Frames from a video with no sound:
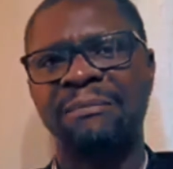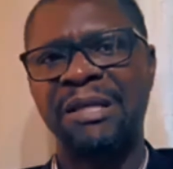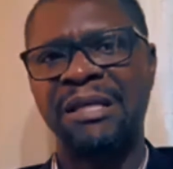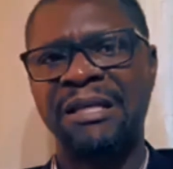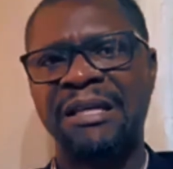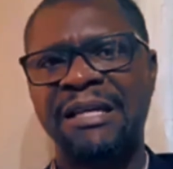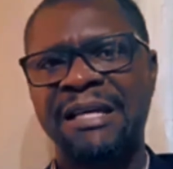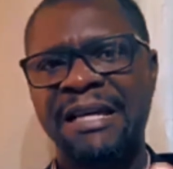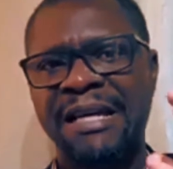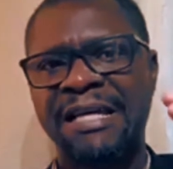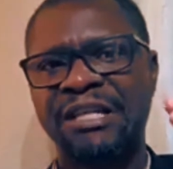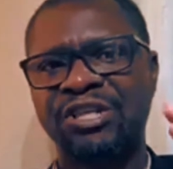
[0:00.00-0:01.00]
it be.
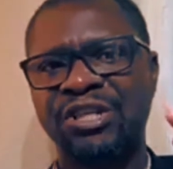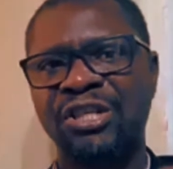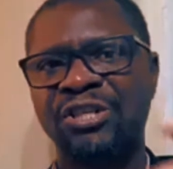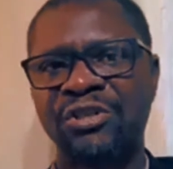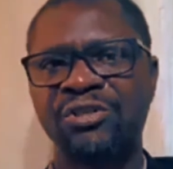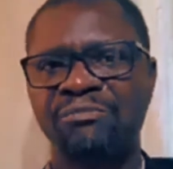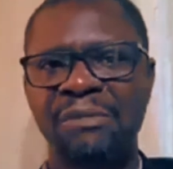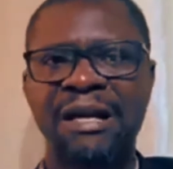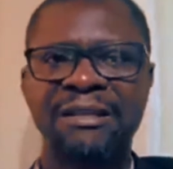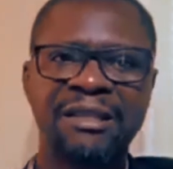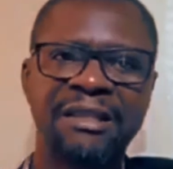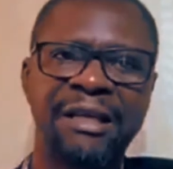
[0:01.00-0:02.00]
In Jesus'
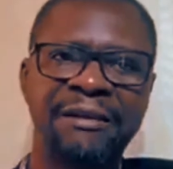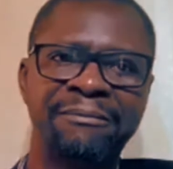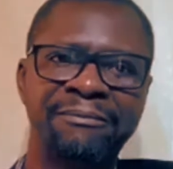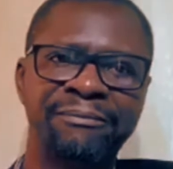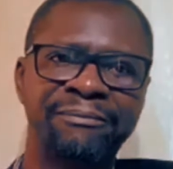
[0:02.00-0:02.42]
mighty name.